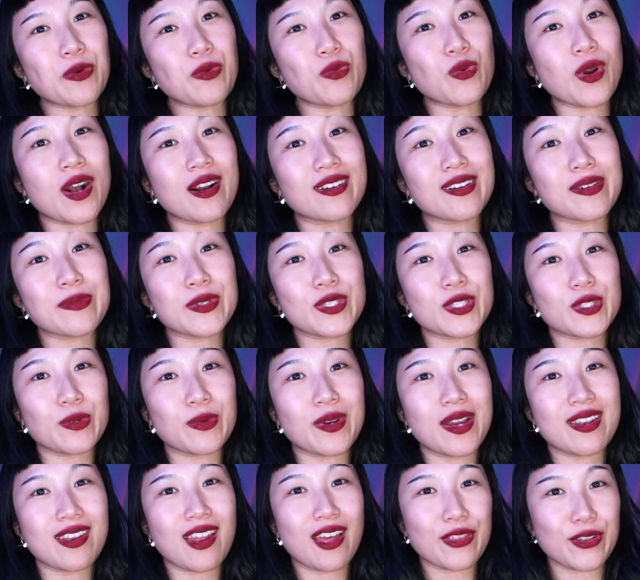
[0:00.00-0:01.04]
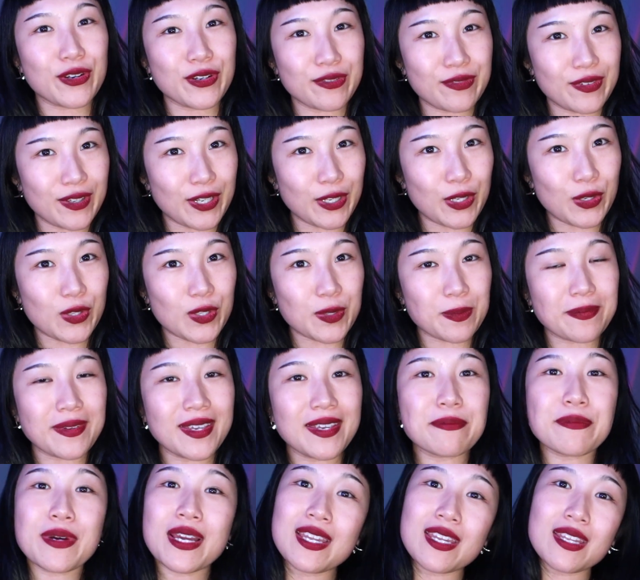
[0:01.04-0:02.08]
welcome to another video with
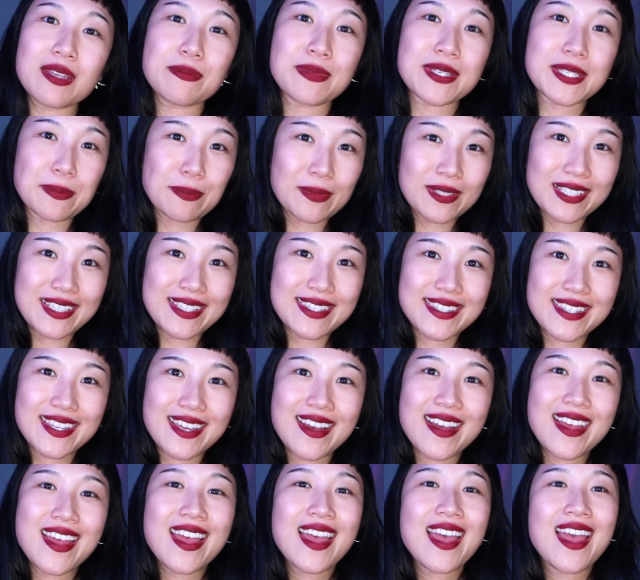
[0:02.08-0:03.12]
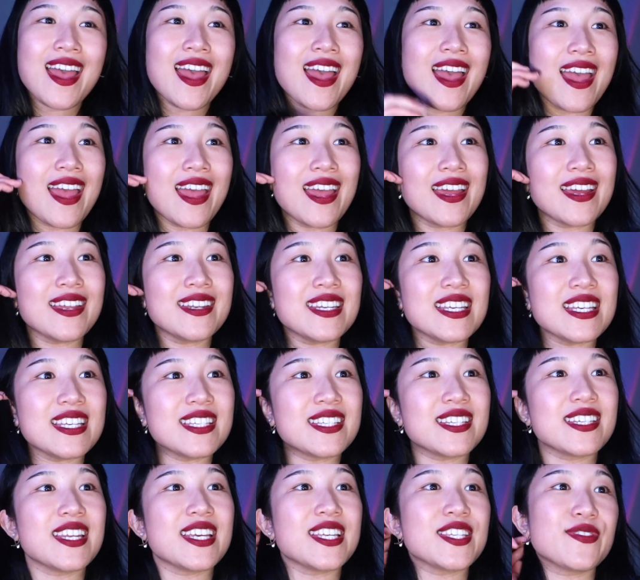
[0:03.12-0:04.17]
me. My name is Melissa, and in
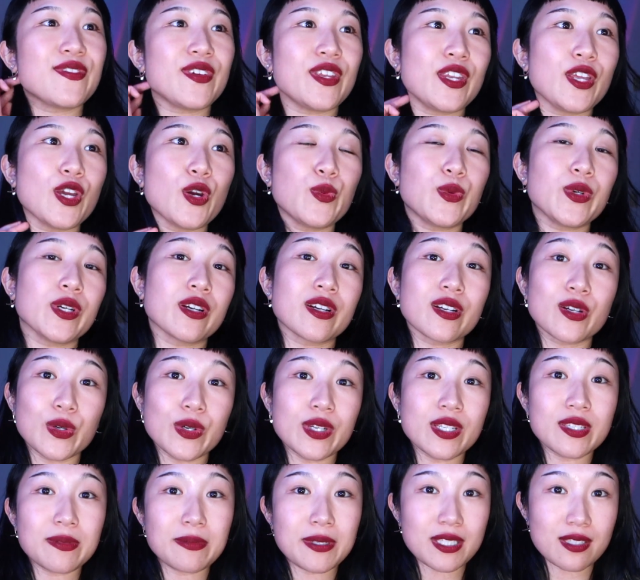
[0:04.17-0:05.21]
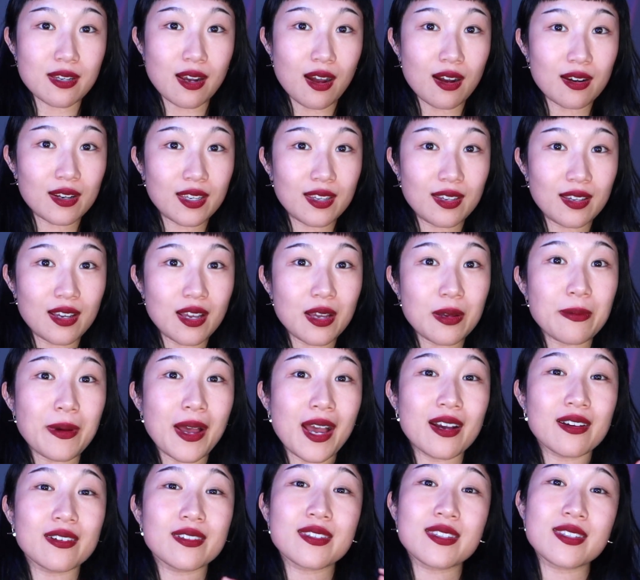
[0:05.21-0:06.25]
today's video we are going to be talking
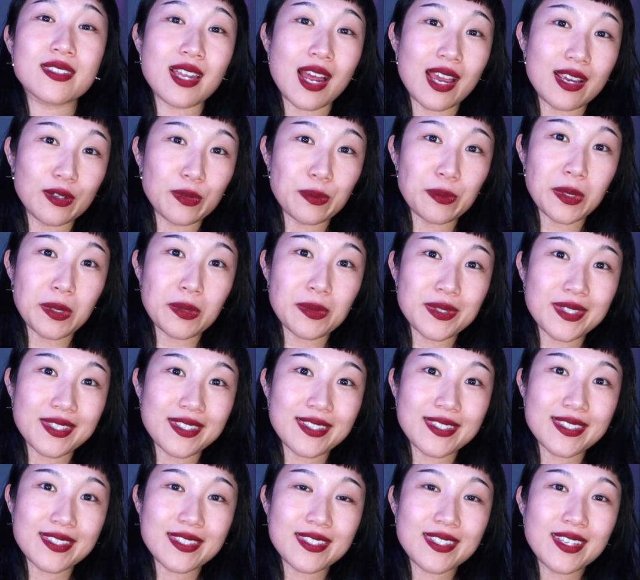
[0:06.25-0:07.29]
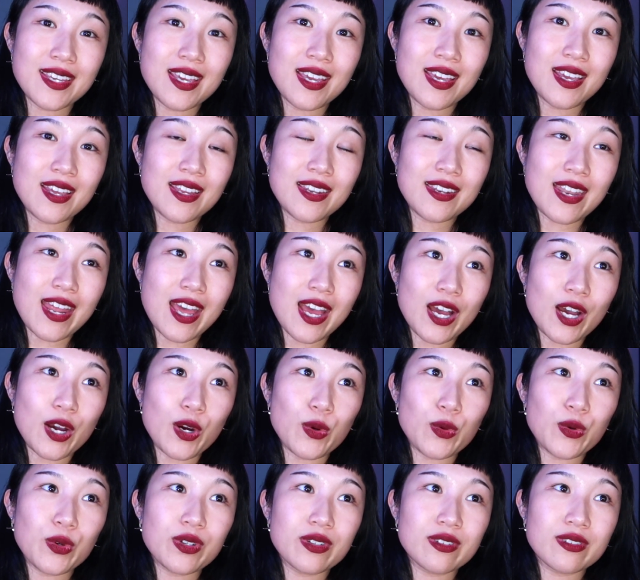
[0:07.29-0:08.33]
about style muses.
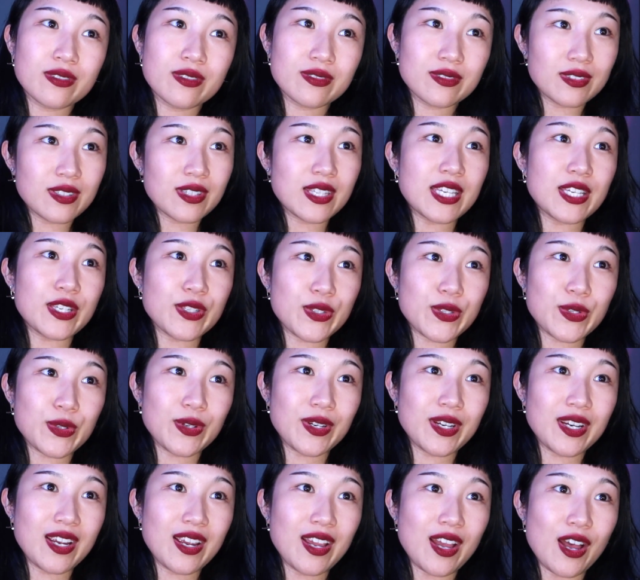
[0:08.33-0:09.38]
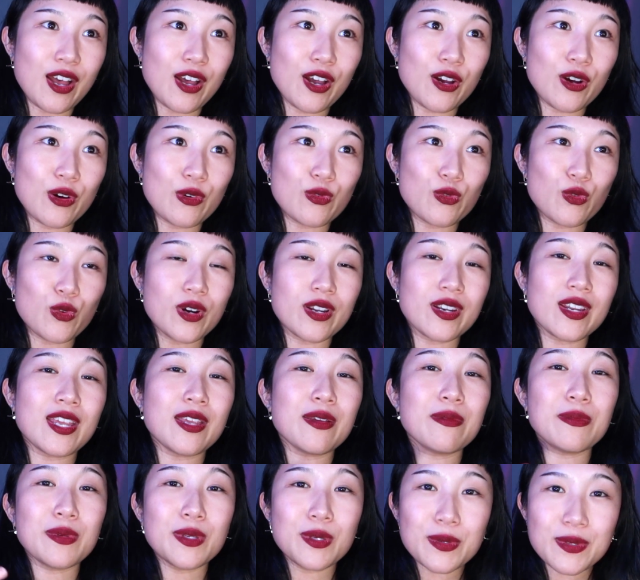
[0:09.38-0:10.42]
Now, the history of what
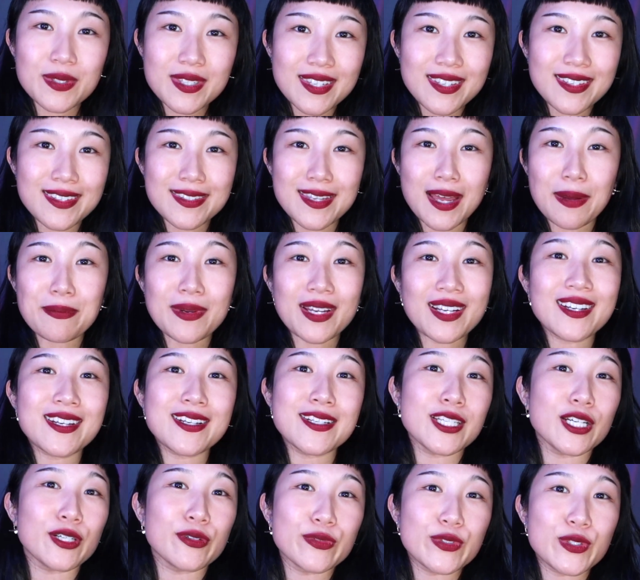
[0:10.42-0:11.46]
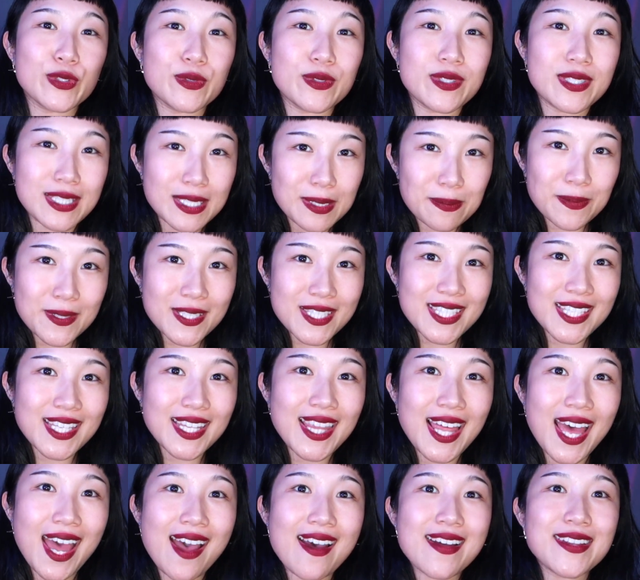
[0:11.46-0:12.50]
a muse is, I'm not going to delve too deep into
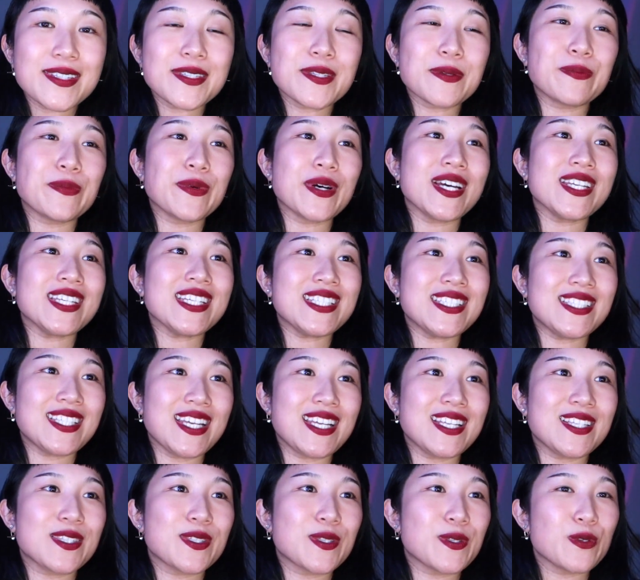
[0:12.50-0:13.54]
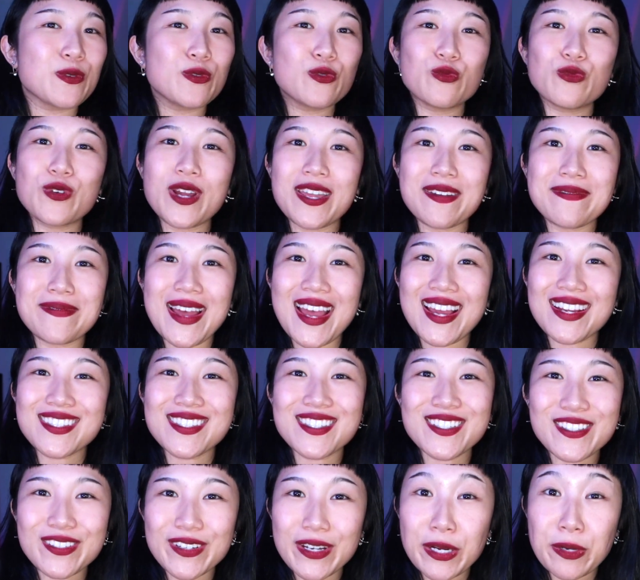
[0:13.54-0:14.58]
that, but it dates way back
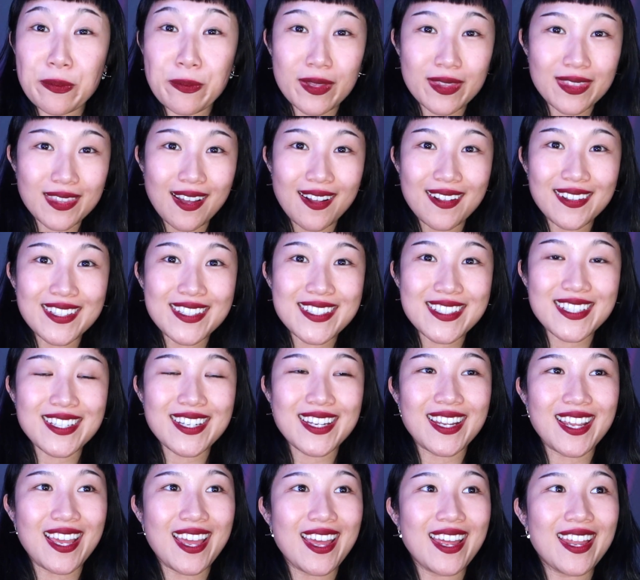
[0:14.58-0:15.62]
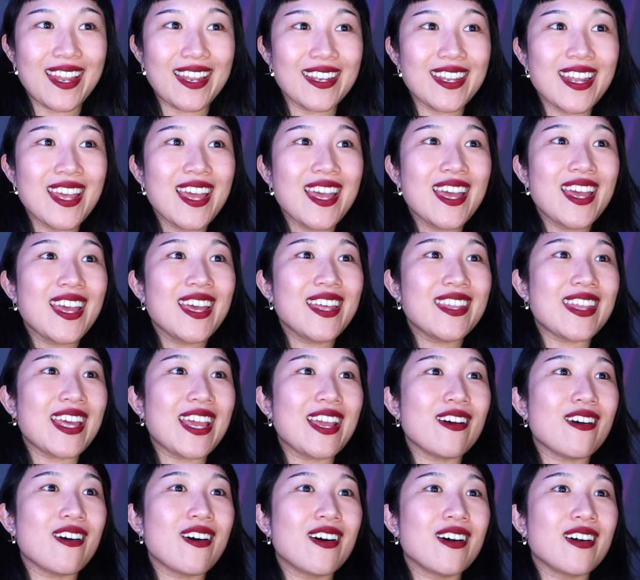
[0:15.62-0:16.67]
to Greek mythology, and
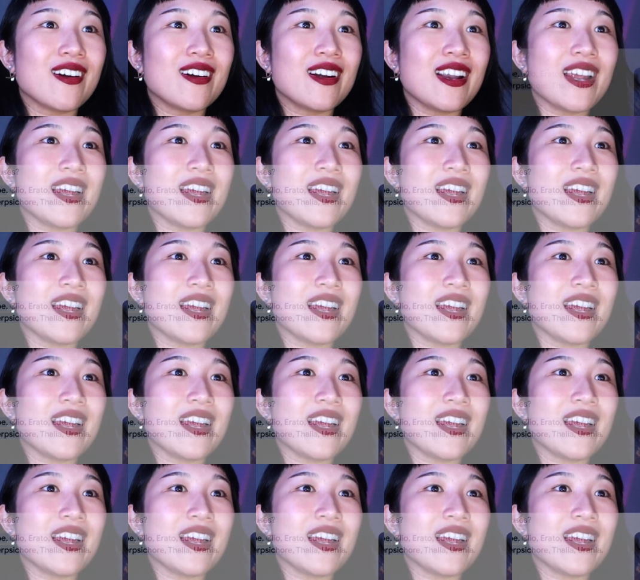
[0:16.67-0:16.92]
they are